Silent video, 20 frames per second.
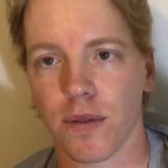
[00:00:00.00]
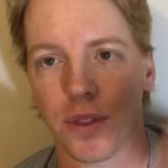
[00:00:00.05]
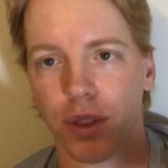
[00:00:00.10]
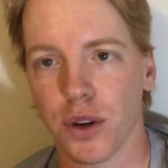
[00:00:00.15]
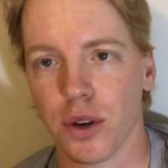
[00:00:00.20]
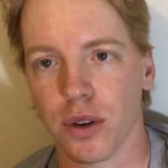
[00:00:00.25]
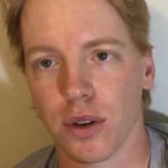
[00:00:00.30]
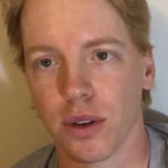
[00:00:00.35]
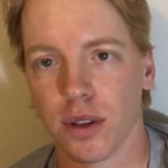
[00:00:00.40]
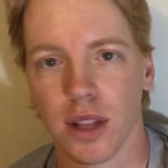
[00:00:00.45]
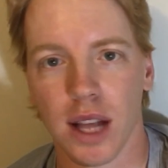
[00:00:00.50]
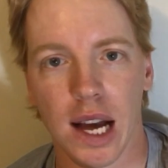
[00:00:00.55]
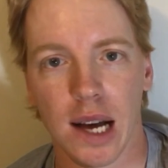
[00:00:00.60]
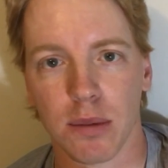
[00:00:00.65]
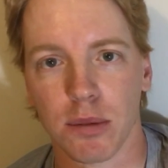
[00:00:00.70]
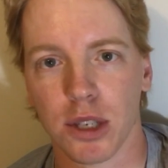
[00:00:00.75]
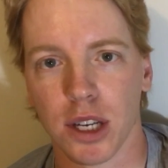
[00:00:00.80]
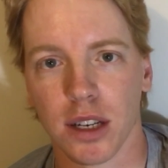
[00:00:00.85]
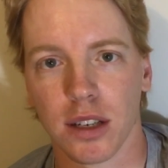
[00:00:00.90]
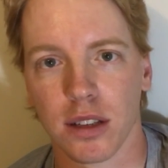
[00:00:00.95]
their
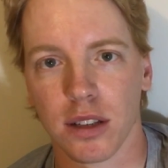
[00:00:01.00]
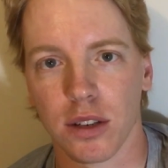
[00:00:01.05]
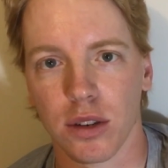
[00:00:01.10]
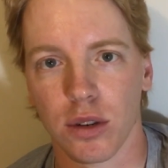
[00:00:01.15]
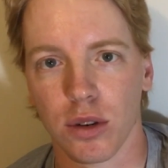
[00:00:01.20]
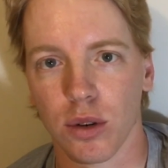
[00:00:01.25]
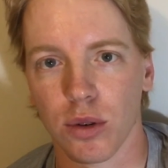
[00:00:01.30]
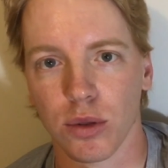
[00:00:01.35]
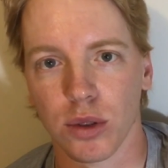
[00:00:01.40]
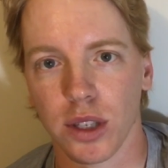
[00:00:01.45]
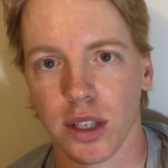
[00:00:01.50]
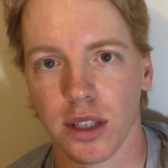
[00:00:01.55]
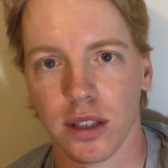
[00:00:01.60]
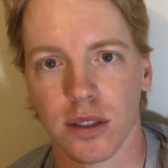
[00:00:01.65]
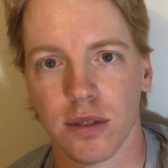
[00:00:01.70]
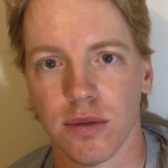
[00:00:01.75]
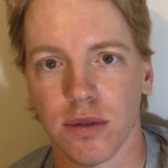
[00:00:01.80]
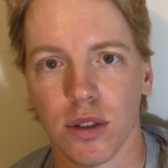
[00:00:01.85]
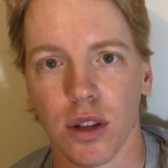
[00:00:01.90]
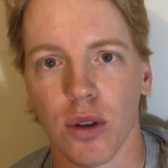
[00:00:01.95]
object they're holding
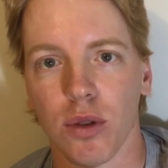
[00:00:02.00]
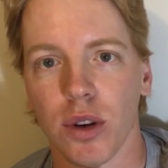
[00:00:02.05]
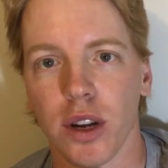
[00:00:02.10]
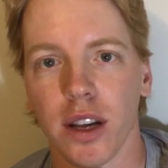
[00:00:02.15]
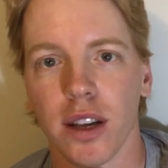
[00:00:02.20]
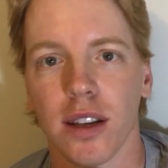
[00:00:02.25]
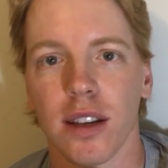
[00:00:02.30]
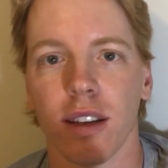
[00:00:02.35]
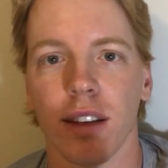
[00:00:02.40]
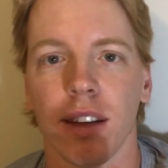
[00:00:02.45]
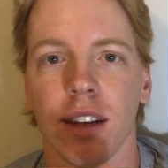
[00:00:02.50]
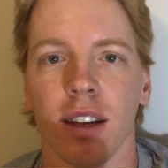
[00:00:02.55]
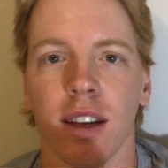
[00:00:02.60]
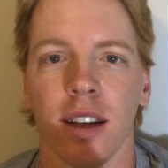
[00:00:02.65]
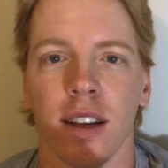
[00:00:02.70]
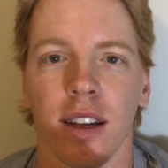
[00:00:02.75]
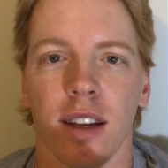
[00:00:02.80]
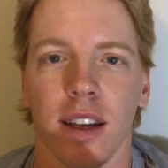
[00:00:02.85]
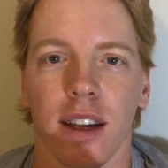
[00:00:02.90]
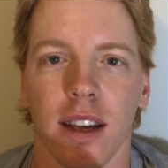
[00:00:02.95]
is floating,
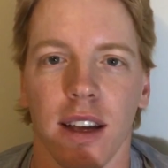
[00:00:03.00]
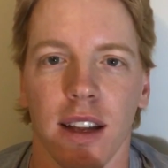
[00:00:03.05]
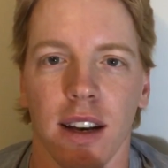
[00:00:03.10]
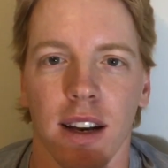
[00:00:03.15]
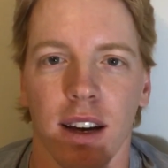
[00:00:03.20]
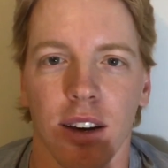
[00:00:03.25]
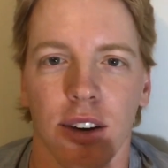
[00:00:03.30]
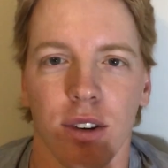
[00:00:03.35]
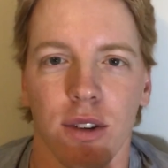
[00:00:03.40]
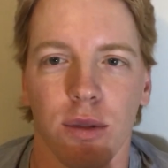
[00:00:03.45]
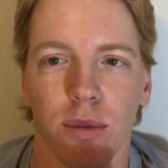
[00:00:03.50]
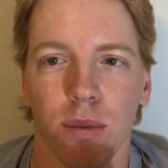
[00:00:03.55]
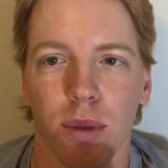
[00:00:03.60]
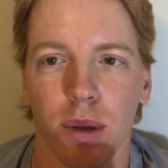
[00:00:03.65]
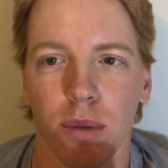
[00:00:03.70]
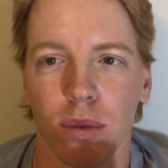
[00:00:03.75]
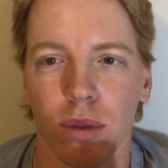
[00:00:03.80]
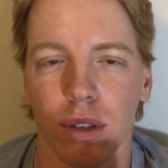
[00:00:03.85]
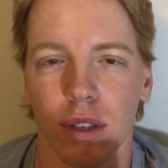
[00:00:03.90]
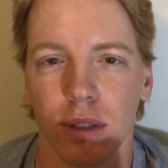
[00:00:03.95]
and how
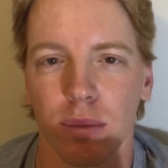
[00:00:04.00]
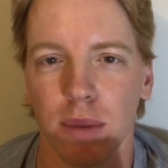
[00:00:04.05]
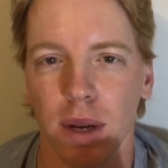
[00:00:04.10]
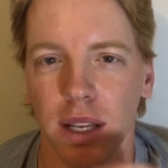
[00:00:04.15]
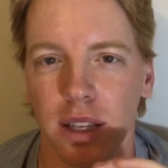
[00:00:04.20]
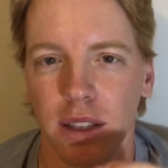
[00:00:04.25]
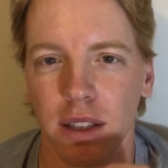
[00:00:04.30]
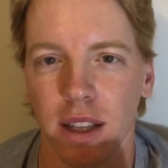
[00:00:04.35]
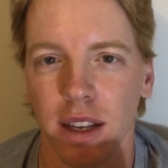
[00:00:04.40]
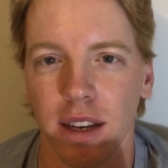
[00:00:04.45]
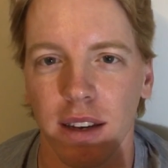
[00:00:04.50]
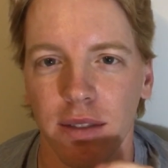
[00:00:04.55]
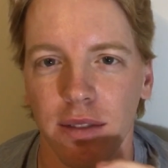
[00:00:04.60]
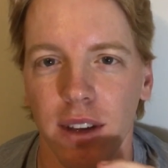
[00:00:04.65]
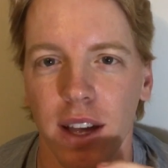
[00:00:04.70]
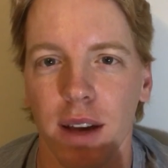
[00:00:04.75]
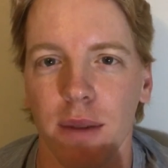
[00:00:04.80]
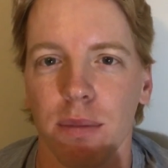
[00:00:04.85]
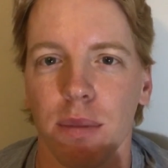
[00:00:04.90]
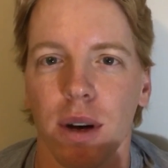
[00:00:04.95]
people are speculating
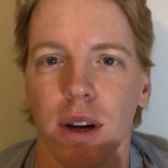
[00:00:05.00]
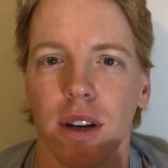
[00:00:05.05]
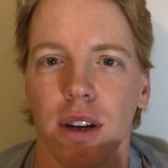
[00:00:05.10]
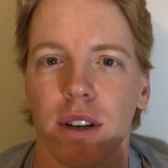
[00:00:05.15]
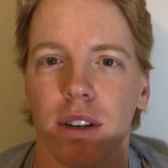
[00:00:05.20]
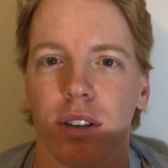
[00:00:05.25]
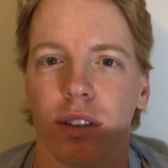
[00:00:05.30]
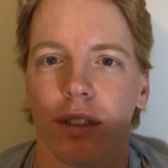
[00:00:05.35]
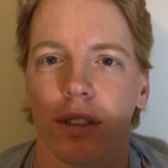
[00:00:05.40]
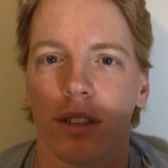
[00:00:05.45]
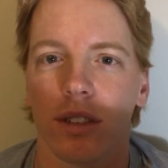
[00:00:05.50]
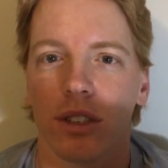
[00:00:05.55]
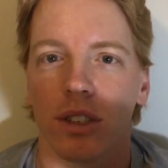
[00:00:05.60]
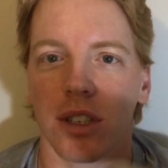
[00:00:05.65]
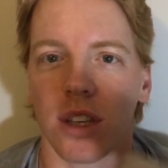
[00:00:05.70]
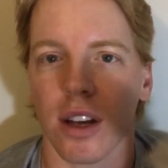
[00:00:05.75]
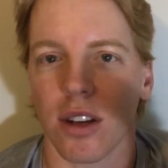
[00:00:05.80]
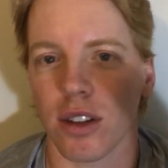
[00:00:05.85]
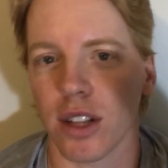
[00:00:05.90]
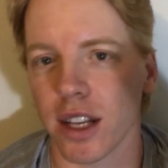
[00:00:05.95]
vampires and
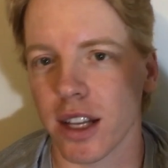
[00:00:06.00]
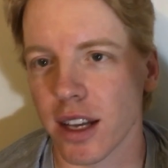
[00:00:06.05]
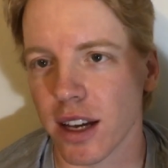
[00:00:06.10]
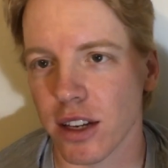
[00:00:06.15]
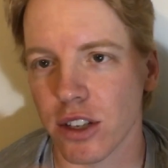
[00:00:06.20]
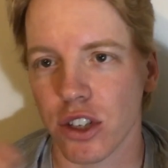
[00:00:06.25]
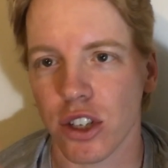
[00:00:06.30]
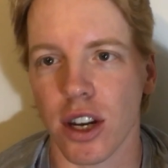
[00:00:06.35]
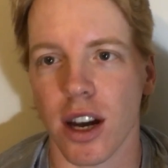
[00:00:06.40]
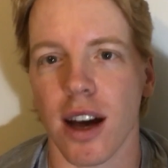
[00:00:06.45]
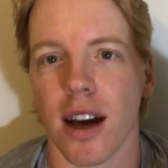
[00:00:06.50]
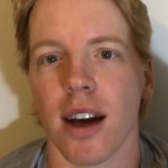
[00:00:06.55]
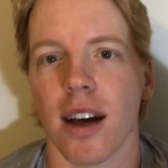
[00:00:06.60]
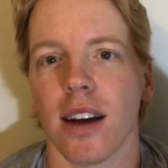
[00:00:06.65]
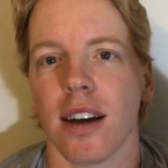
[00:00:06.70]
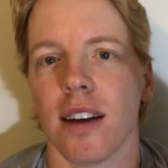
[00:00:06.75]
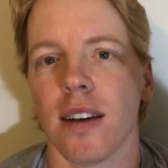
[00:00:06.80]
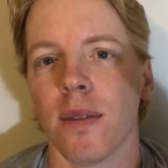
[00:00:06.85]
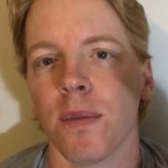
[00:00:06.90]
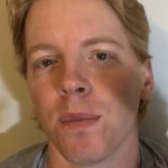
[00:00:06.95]
just how they catch
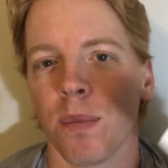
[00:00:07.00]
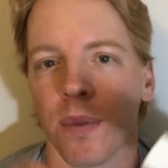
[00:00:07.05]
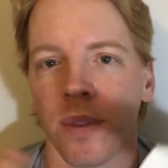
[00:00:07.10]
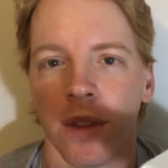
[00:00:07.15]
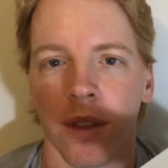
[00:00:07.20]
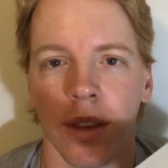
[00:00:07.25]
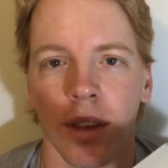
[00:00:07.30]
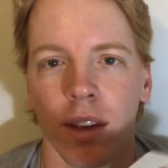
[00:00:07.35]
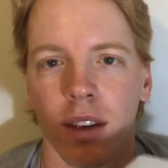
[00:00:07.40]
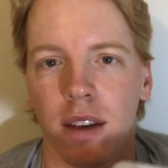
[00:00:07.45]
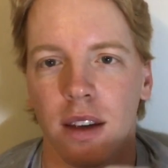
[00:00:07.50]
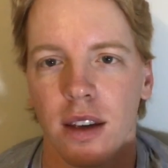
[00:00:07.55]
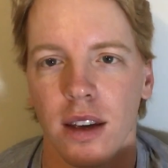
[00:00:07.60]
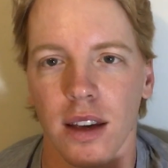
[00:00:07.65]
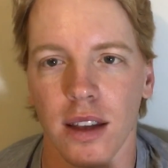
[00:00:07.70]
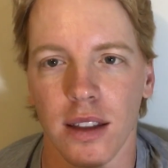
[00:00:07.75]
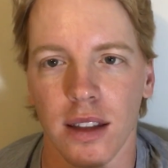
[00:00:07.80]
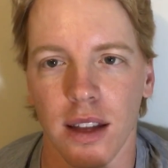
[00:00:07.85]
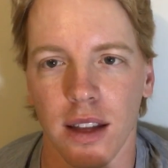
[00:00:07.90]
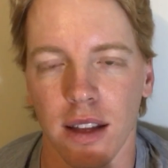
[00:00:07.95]
on.
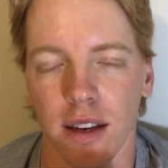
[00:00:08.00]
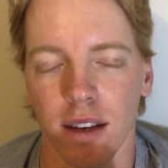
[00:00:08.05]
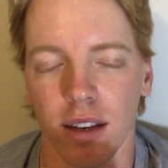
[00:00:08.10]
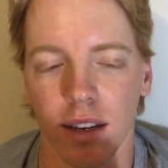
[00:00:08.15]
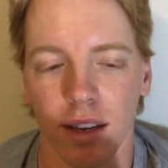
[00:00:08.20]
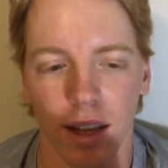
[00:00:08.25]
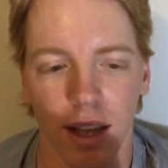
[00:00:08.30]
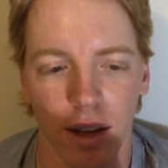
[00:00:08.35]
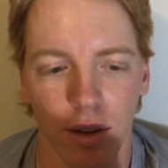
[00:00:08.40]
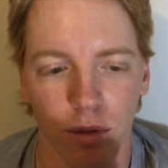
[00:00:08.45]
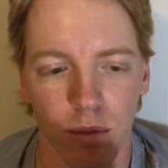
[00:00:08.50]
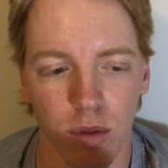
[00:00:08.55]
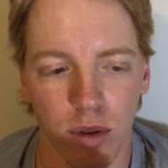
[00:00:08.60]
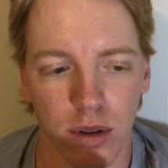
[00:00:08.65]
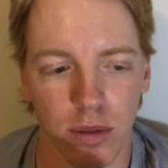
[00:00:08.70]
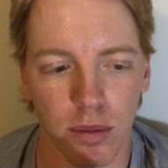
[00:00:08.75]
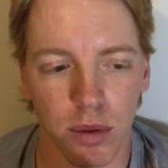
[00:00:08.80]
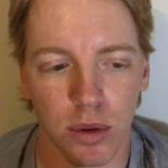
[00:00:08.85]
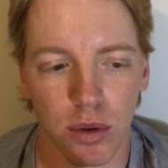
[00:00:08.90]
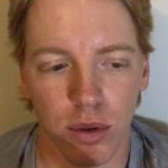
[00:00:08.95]
And then at
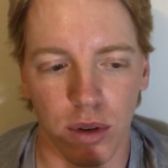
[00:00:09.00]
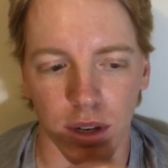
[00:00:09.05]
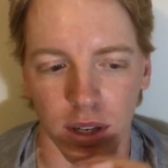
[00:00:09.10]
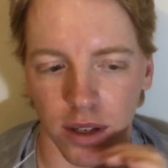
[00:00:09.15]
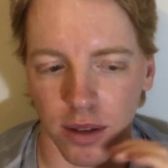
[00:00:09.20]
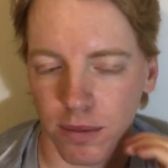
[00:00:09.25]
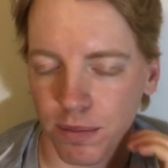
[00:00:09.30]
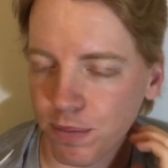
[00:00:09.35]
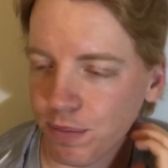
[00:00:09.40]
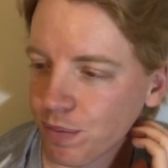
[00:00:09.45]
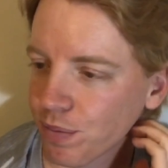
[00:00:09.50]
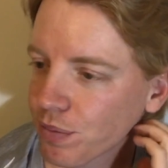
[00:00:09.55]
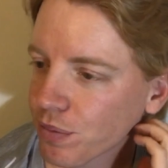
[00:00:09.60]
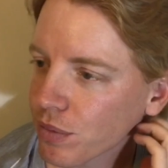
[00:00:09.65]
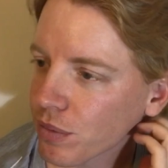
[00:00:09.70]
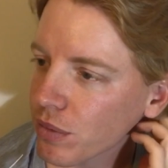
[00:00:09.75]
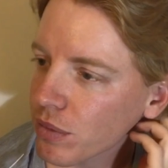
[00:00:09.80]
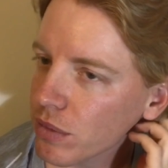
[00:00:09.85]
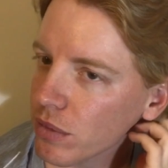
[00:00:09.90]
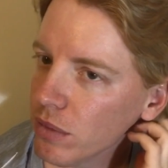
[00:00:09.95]
one point,
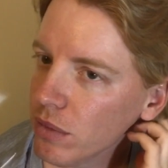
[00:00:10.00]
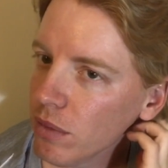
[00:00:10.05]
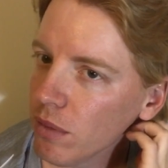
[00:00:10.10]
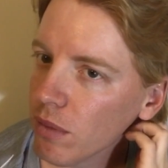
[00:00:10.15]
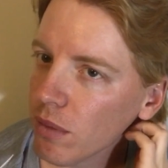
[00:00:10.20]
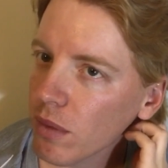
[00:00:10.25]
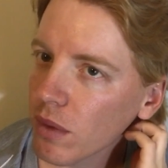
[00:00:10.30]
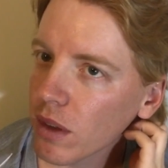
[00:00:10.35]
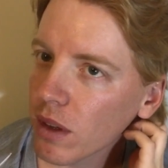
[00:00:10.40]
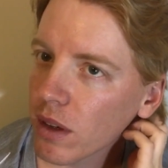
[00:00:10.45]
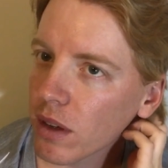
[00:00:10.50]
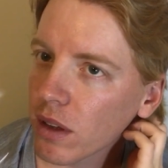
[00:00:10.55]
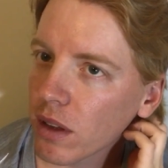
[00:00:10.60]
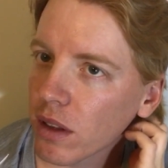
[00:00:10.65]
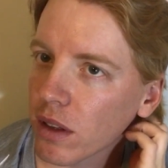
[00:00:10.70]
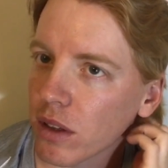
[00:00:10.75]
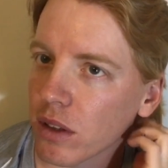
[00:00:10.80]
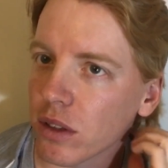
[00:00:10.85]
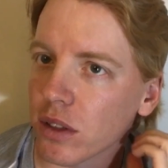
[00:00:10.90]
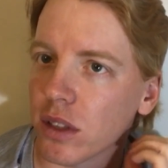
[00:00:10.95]

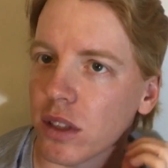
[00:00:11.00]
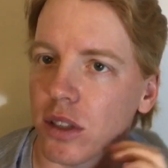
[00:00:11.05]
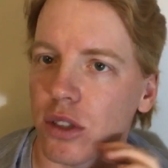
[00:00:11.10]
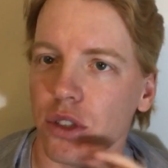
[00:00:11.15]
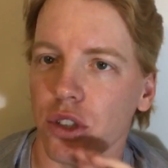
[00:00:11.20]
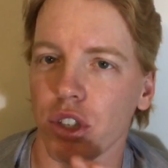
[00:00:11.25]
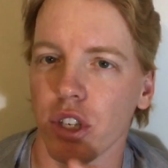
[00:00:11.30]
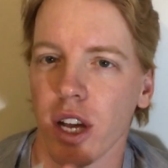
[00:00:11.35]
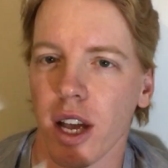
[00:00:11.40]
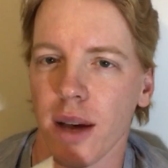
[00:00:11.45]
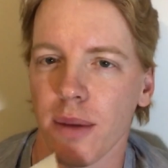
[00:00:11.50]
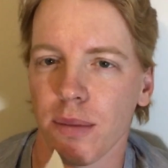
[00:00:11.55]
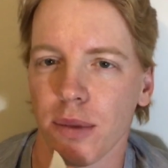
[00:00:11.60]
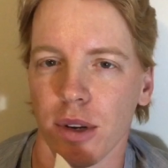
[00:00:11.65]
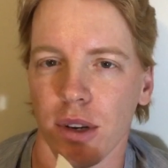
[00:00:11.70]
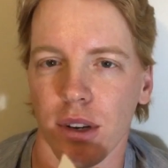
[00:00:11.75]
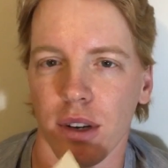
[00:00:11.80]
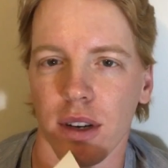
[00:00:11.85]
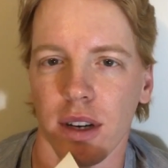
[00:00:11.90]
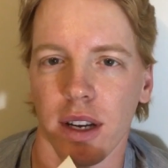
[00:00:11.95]
there's this
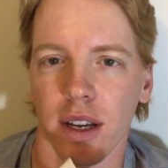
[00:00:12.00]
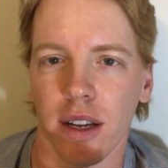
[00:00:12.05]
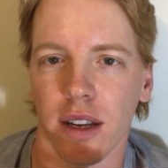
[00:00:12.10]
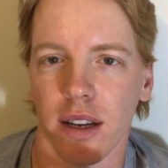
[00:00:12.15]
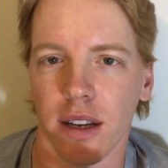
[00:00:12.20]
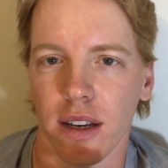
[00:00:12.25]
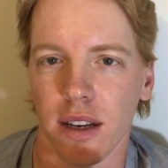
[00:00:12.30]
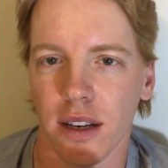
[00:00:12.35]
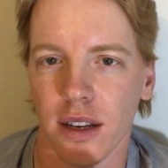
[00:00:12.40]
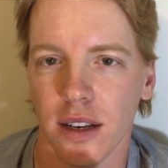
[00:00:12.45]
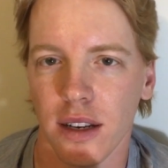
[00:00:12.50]
chapter in